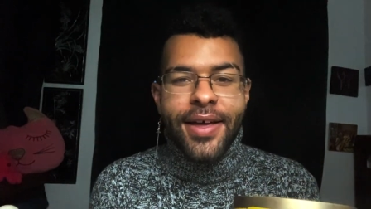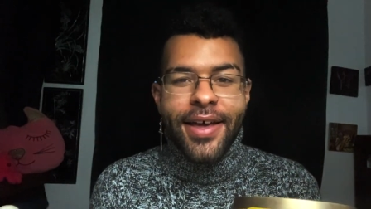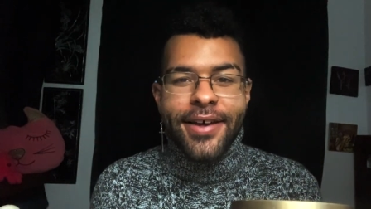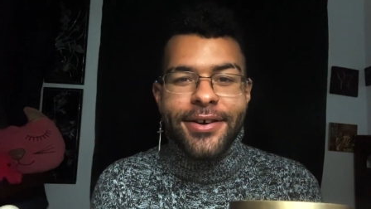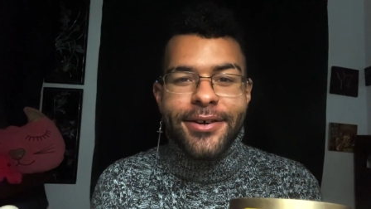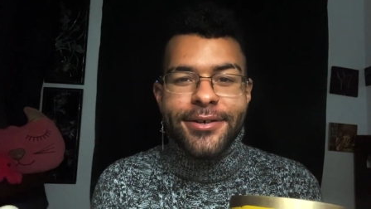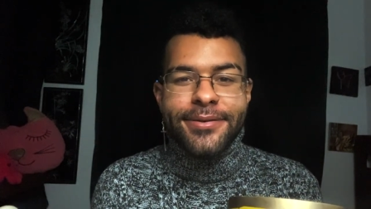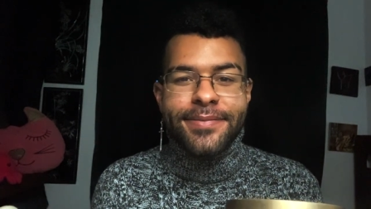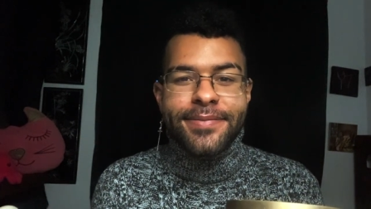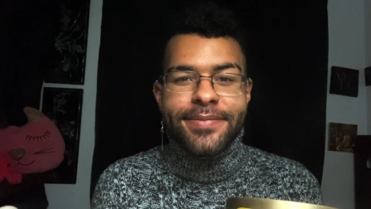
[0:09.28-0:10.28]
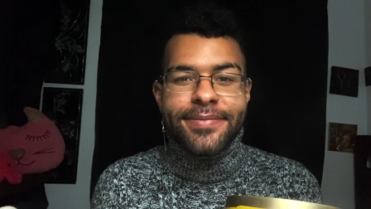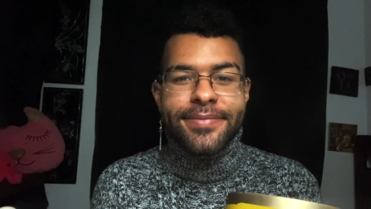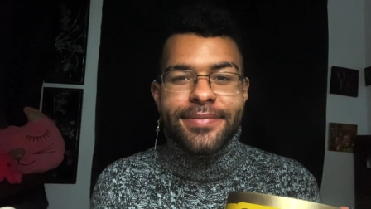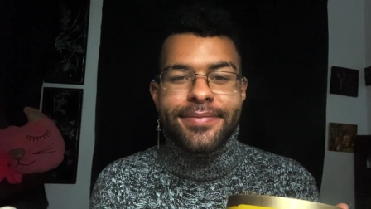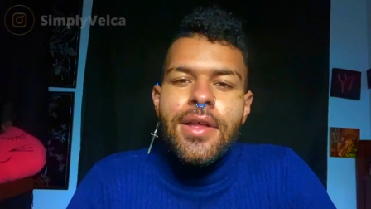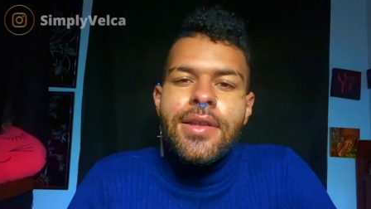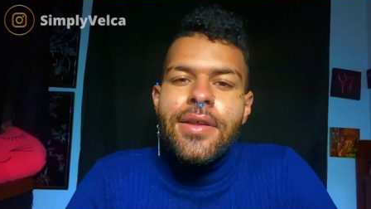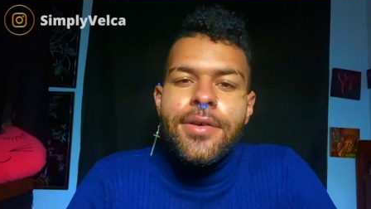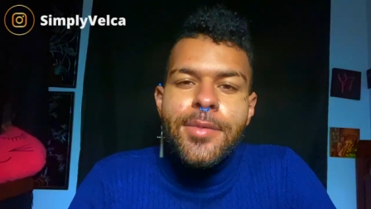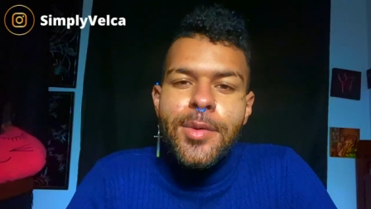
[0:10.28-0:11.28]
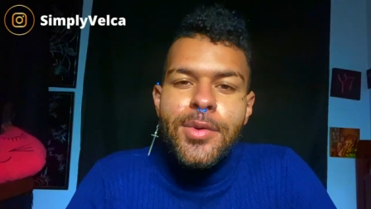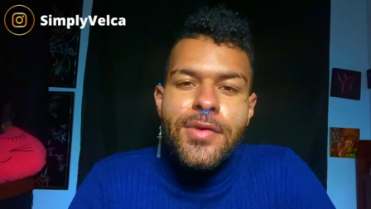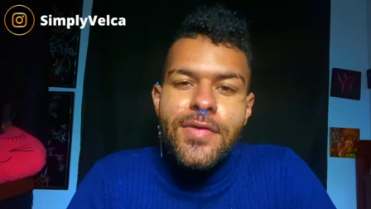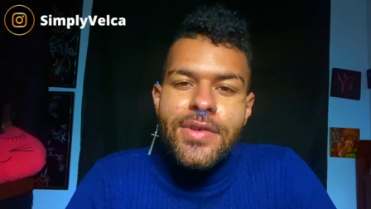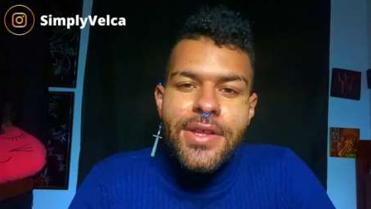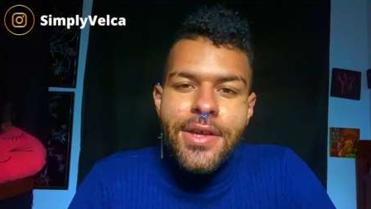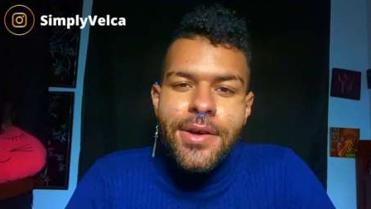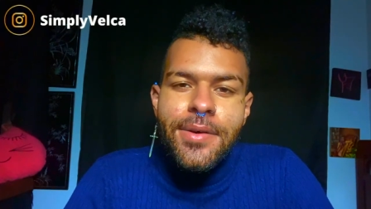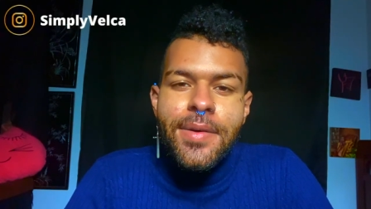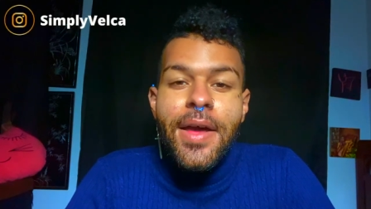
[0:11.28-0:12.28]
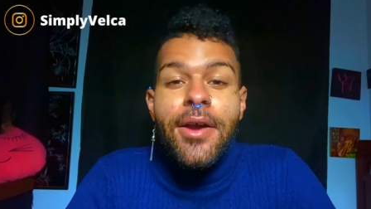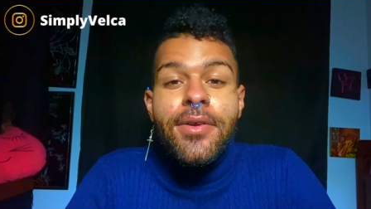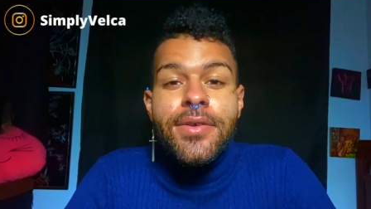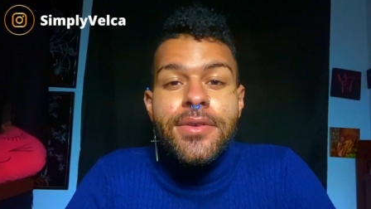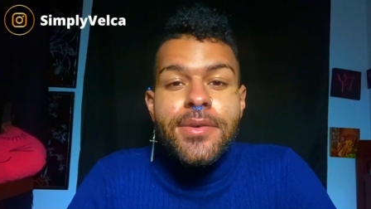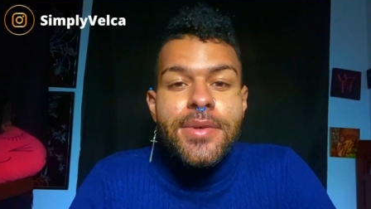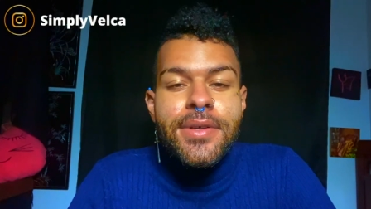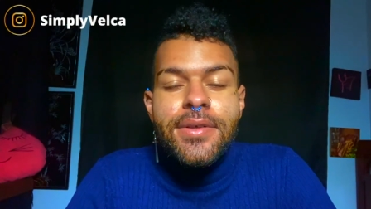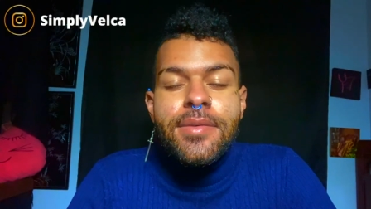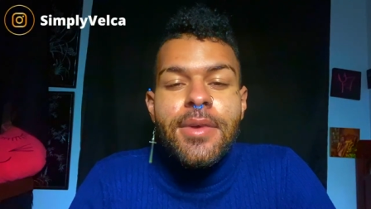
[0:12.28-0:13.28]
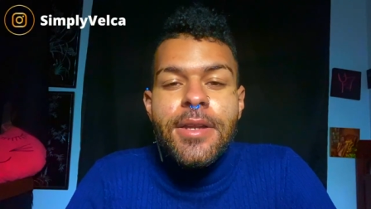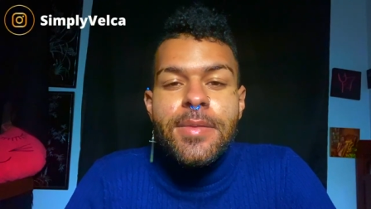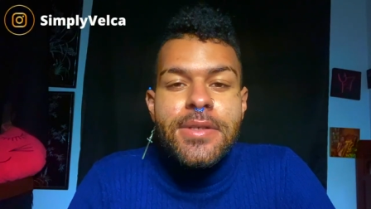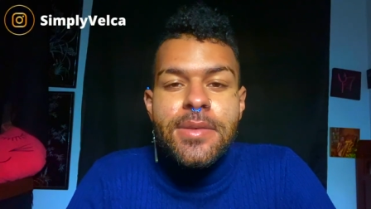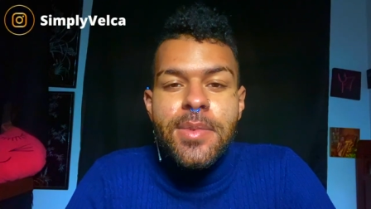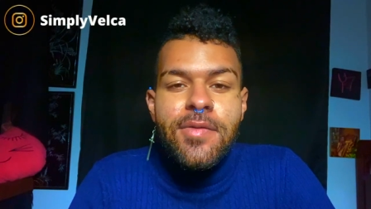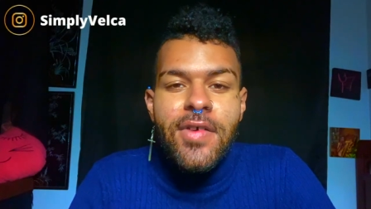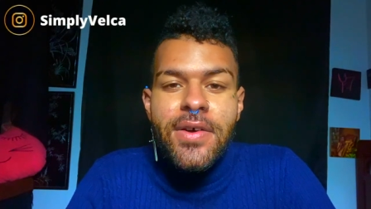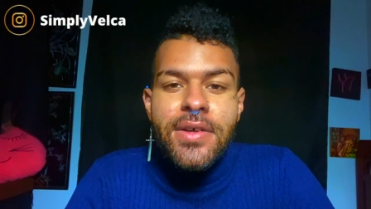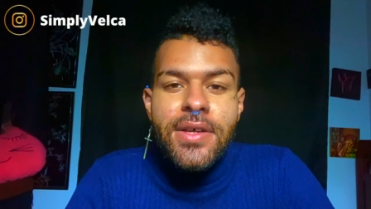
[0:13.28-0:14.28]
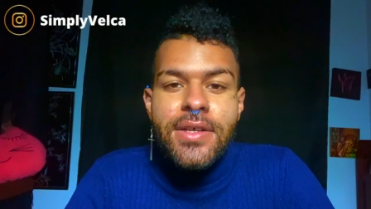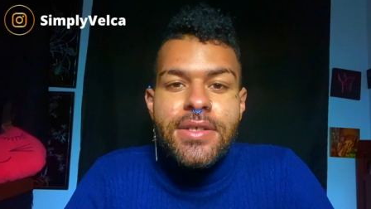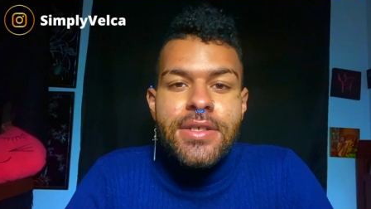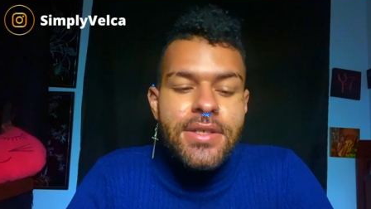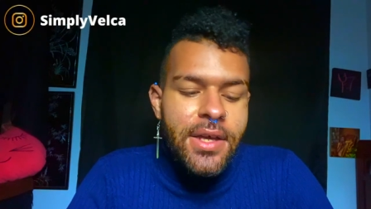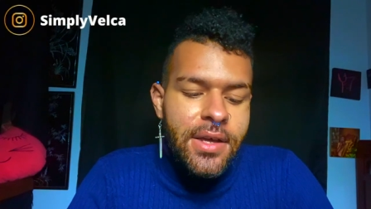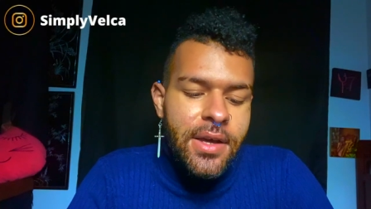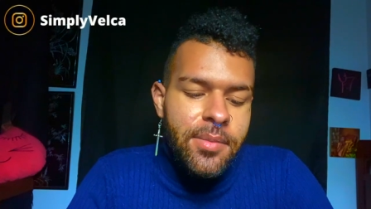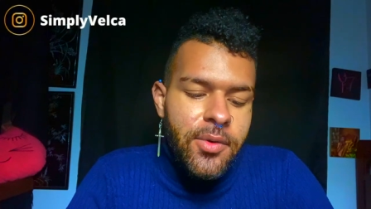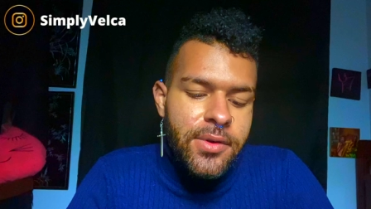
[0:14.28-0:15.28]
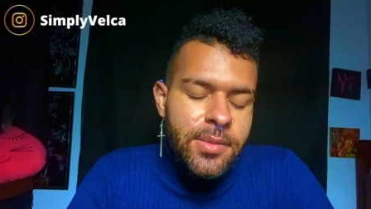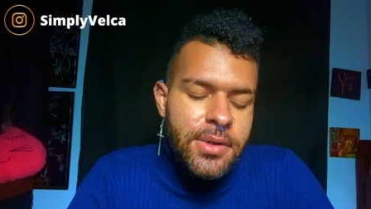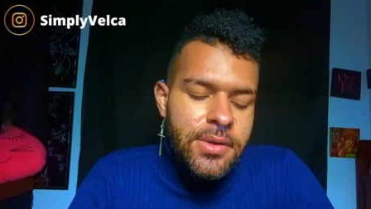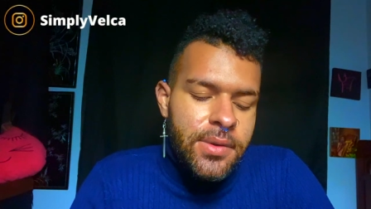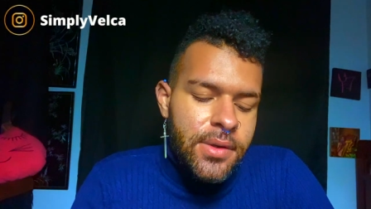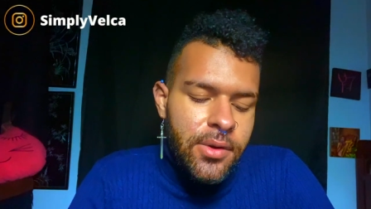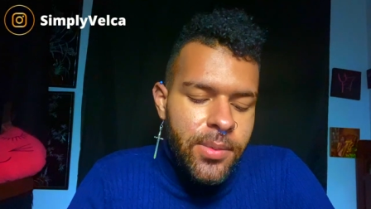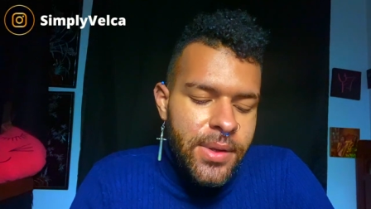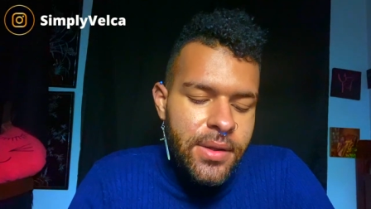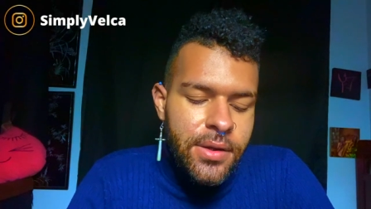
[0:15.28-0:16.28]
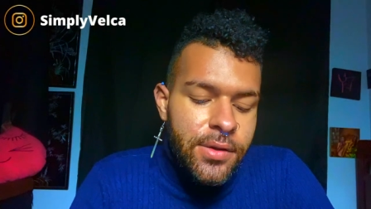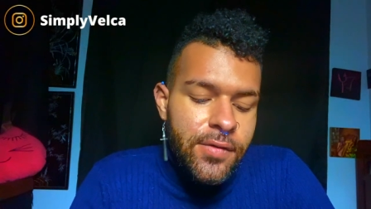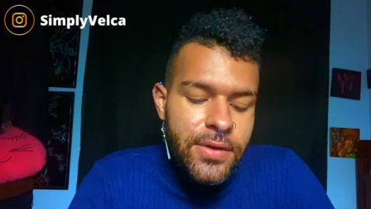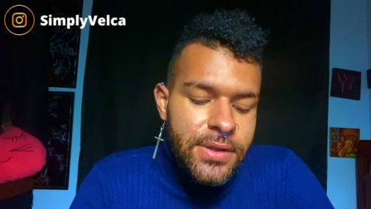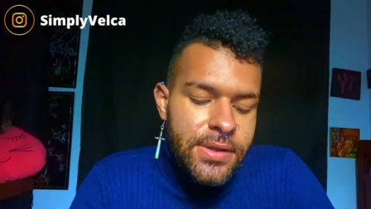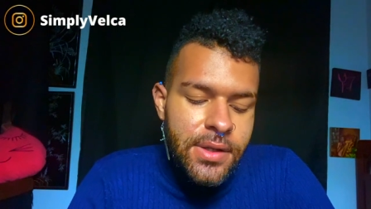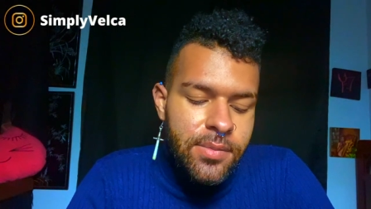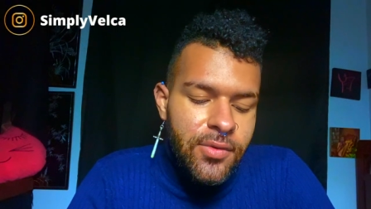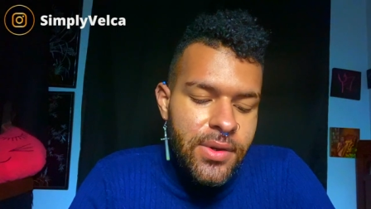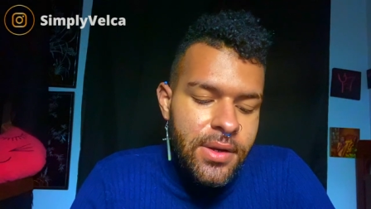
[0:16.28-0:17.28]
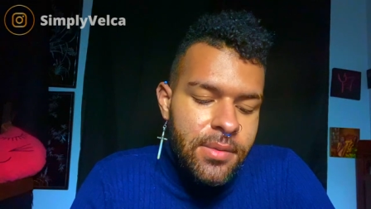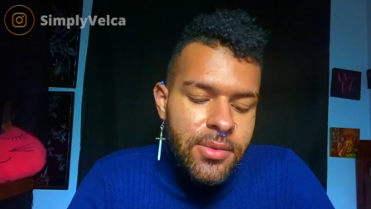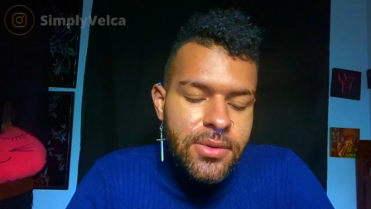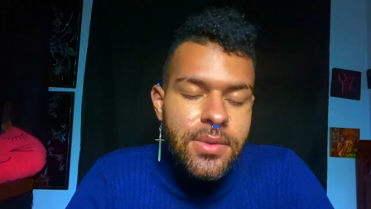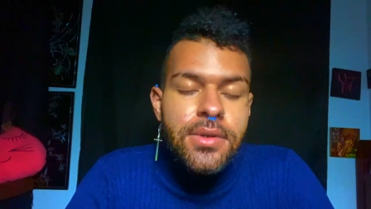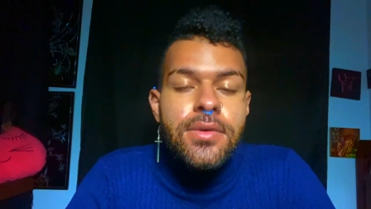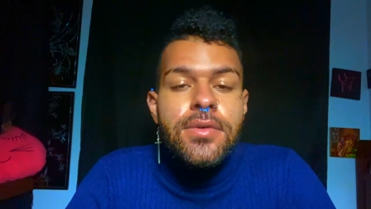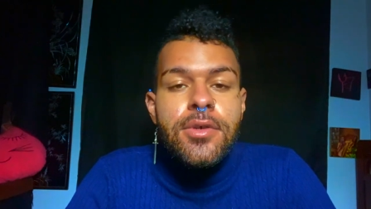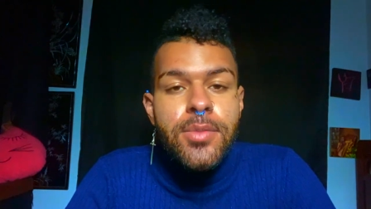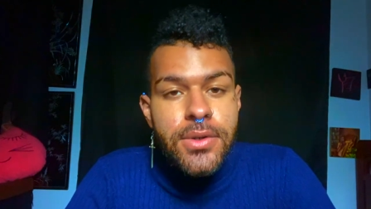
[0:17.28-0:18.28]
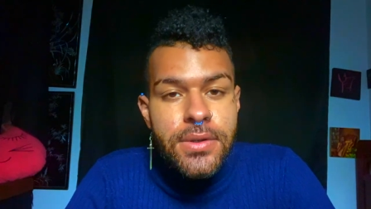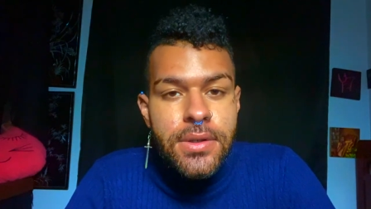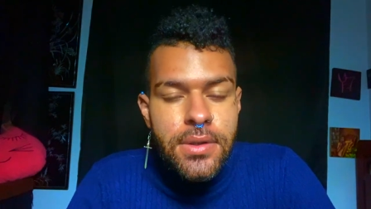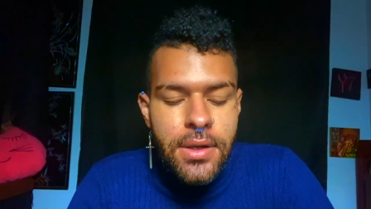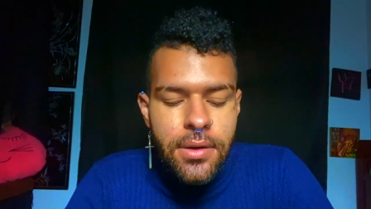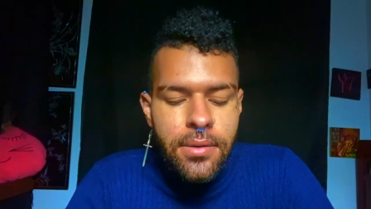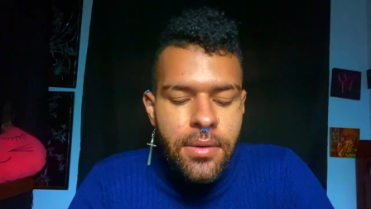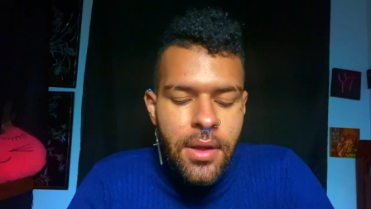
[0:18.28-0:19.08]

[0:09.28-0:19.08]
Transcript: Hey girl, Hello my beautiful Leo, how are you doing? My name is Simply Velca and today I'm going to be doing your weekly you versus them reading between you and your person Leo.